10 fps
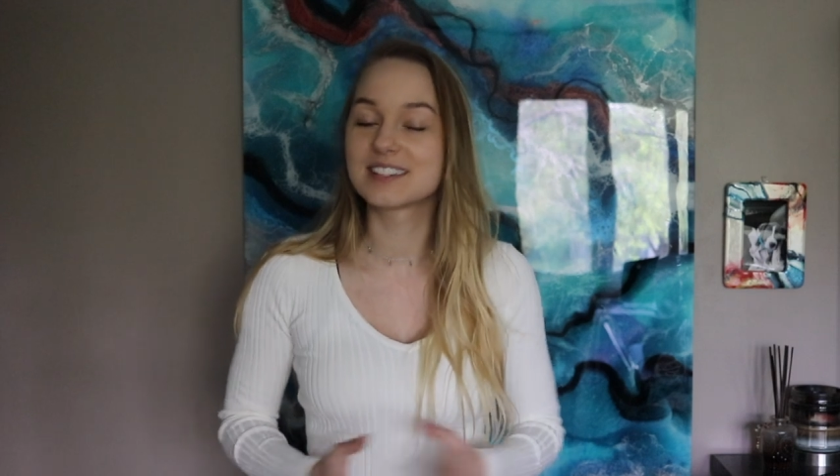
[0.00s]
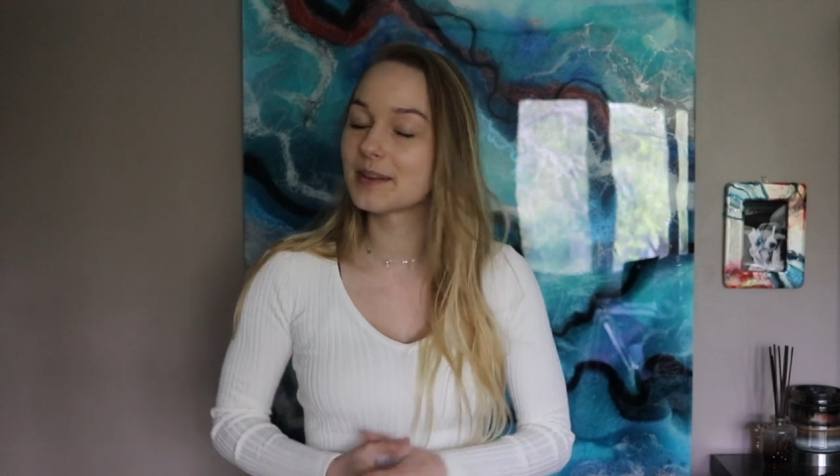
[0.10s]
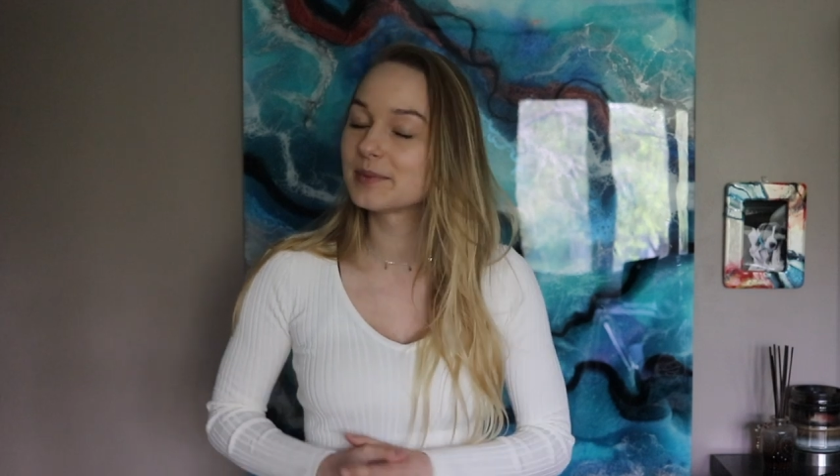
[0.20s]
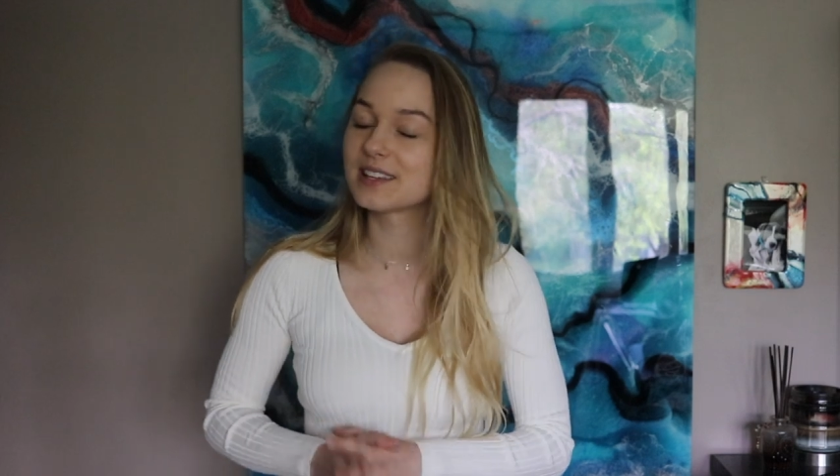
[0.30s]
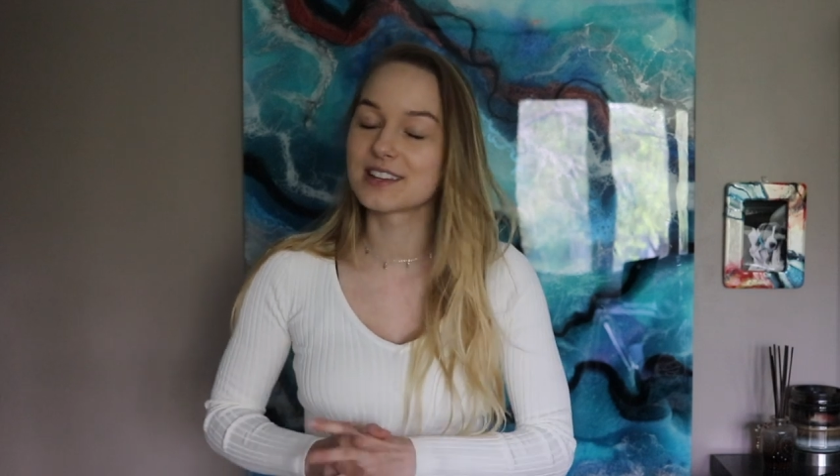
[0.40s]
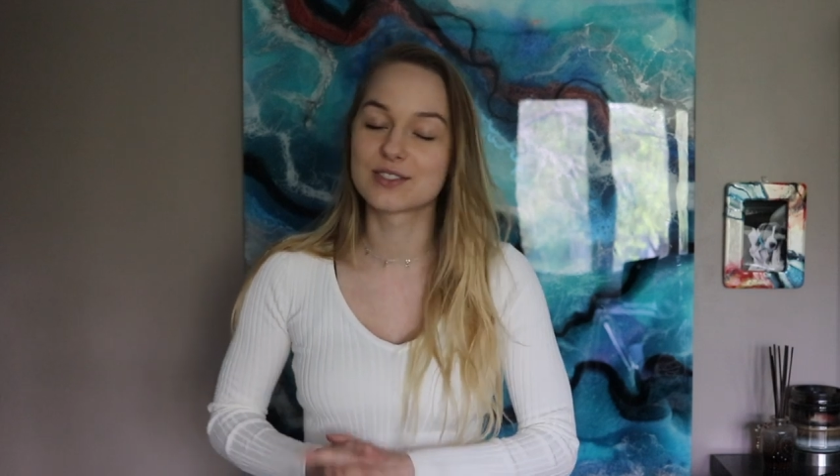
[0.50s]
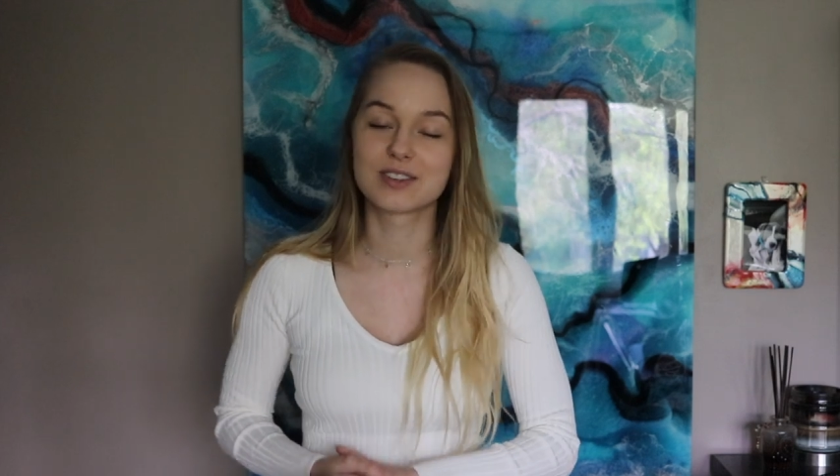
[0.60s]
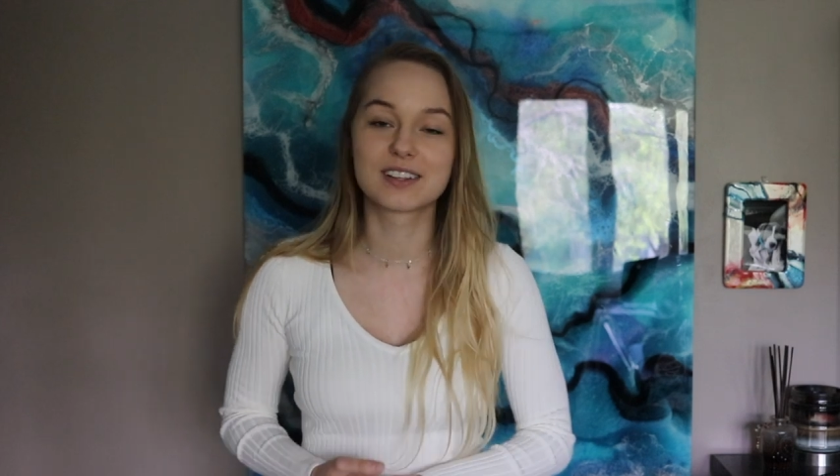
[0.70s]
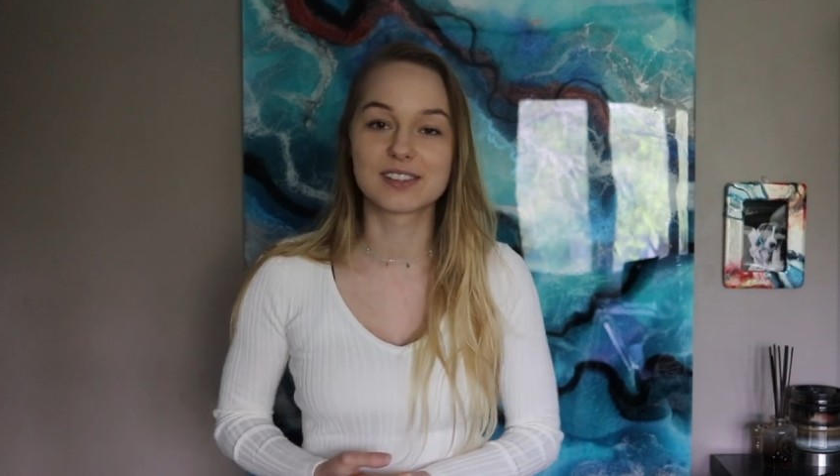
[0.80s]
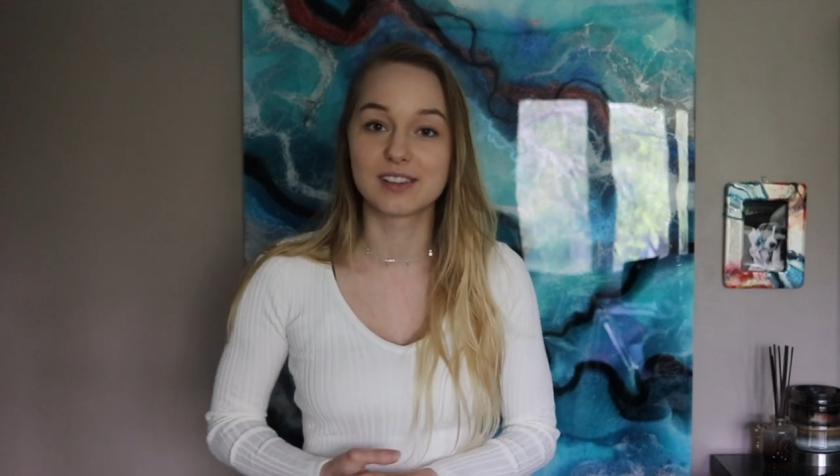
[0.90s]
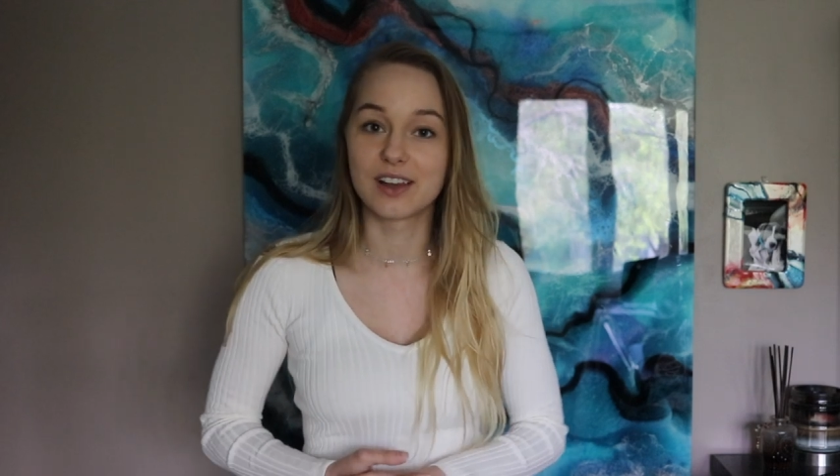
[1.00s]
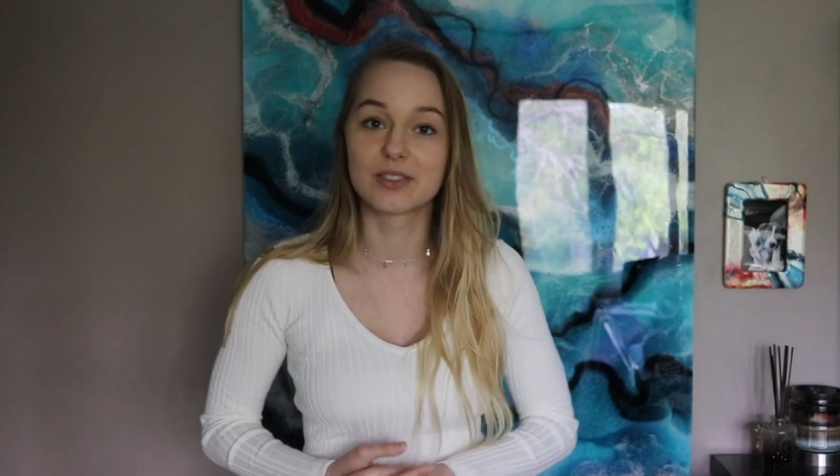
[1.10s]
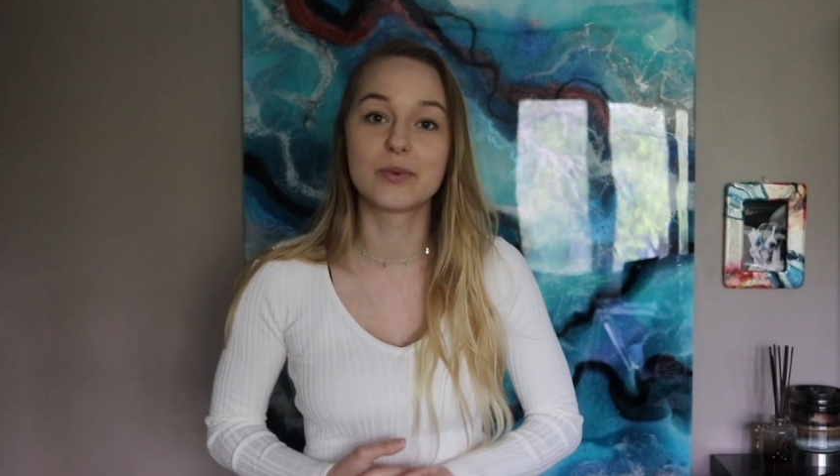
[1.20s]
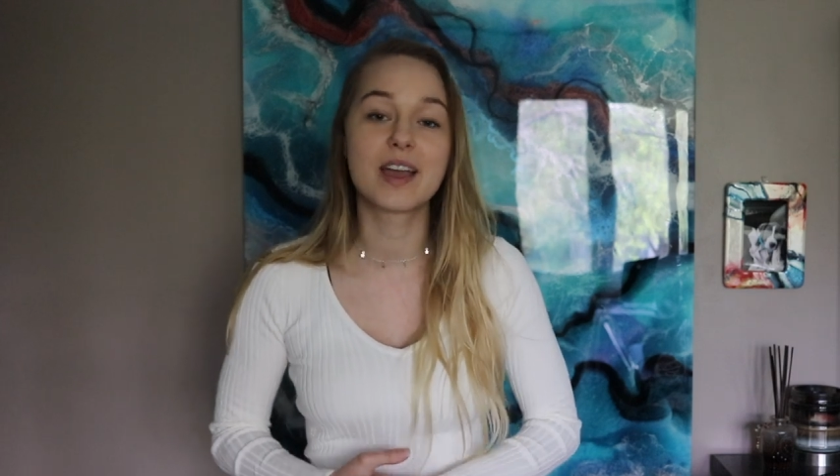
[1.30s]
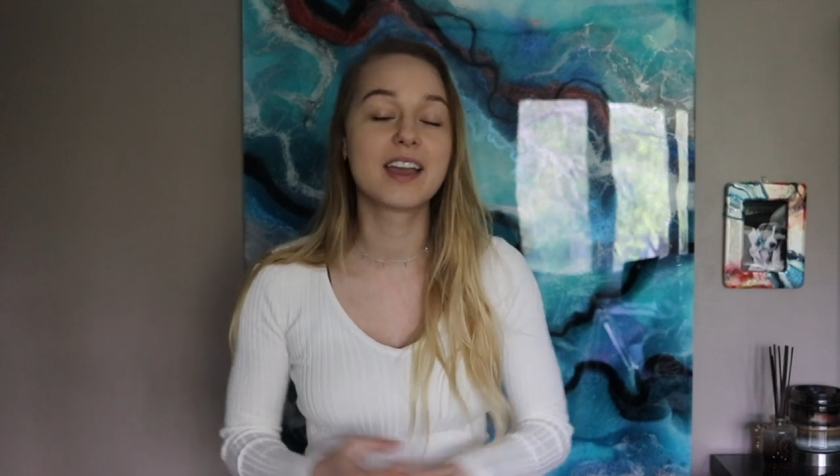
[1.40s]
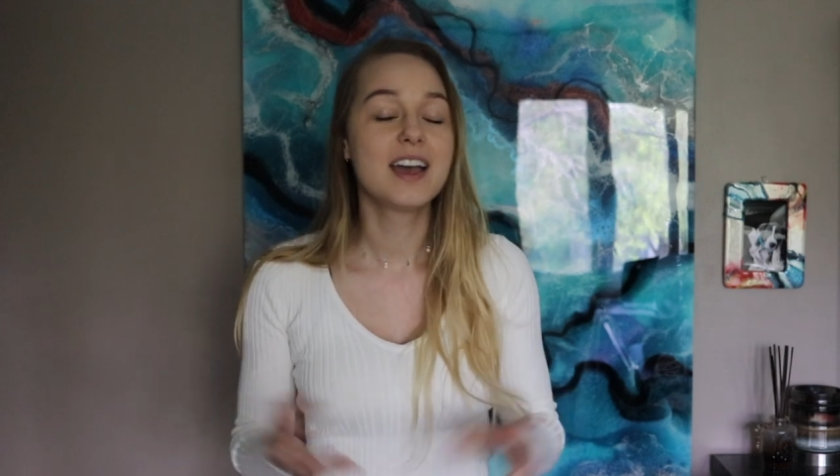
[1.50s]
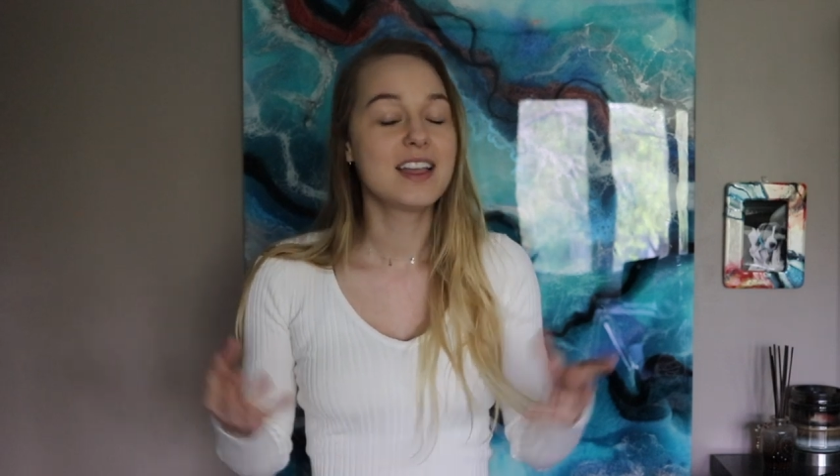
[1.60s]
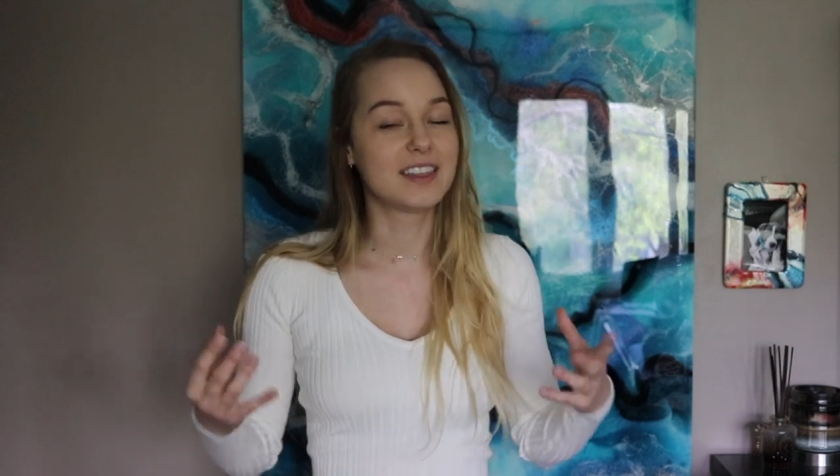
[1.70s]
tips and tricks along the way